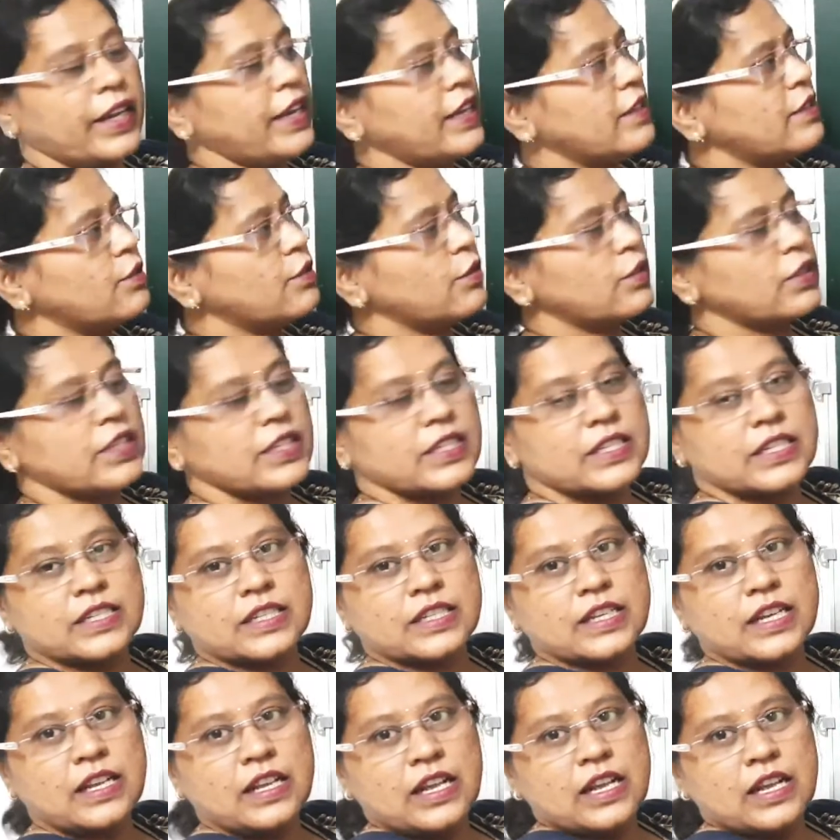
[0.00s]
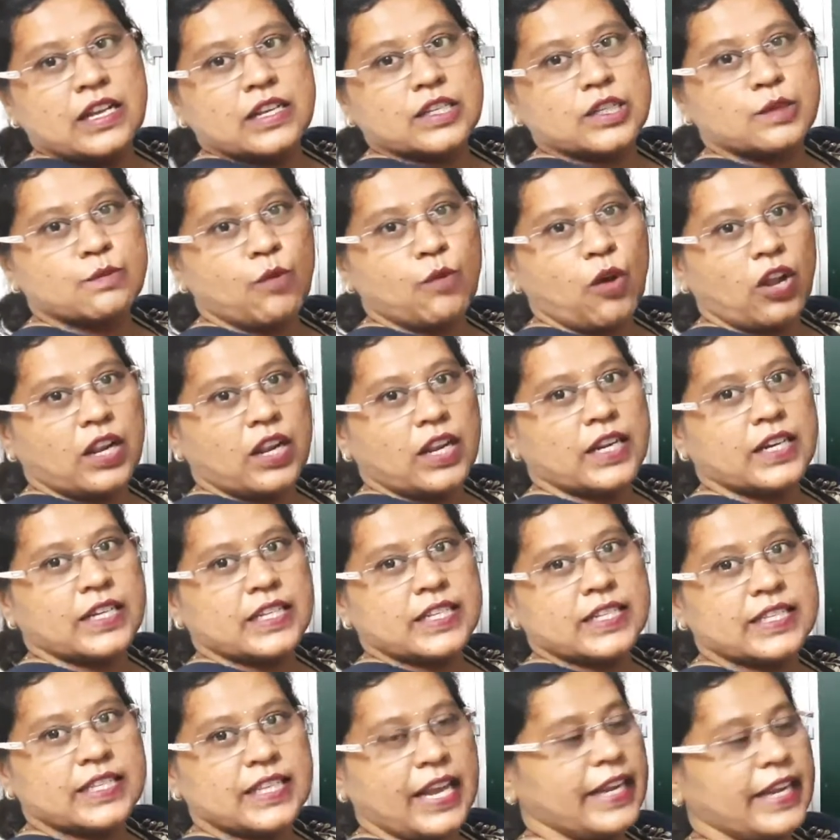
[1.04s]
Okay, so this is a
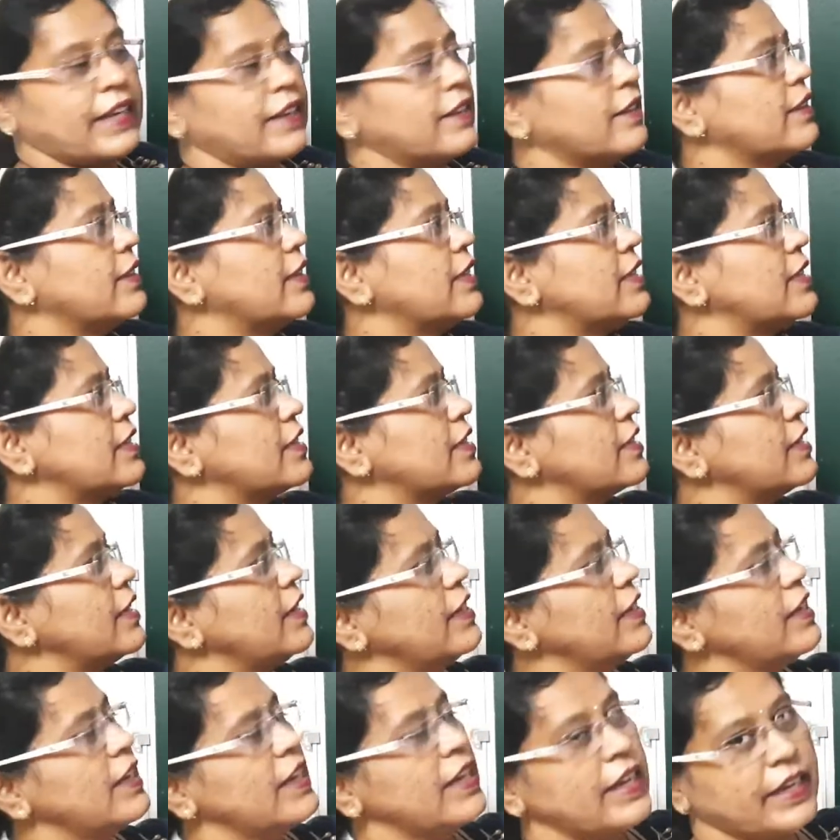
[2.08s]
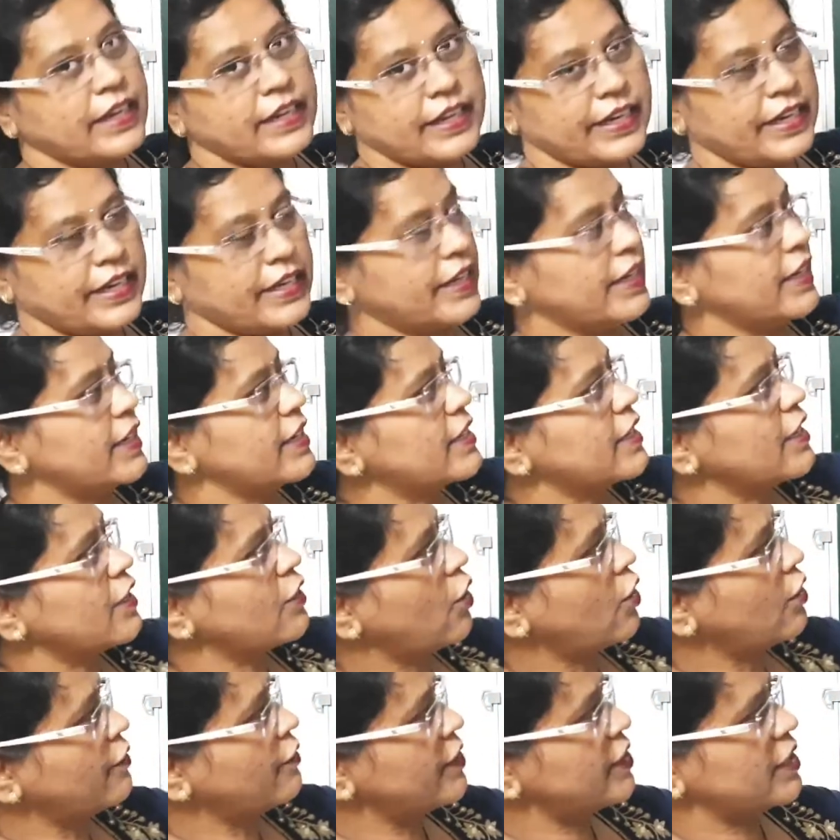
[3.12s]
smaller sign, this is a greater sign.